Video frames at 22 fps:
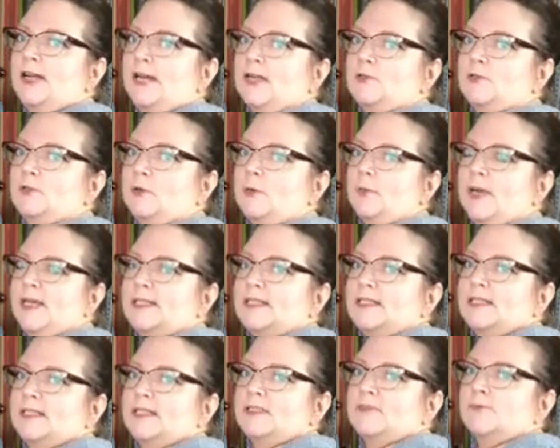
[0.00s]
natural
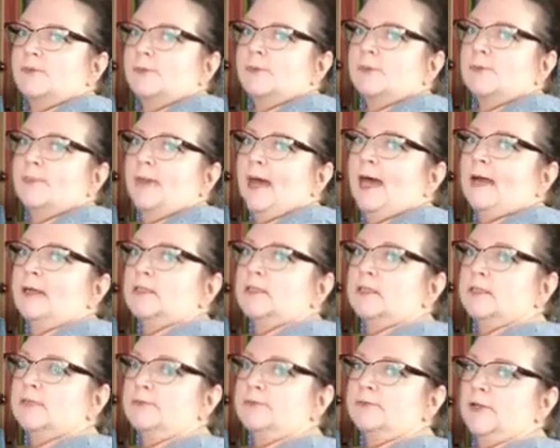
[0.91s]
waist is from the back
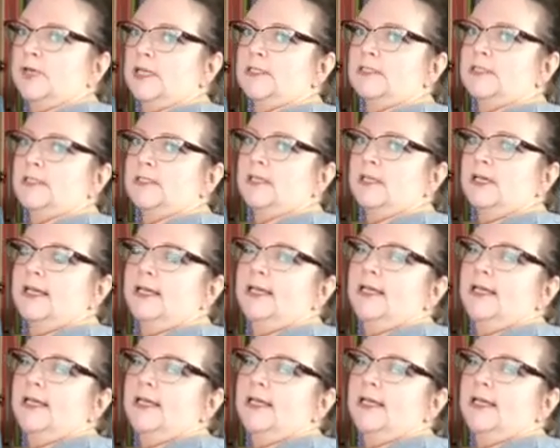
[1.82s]
to the front.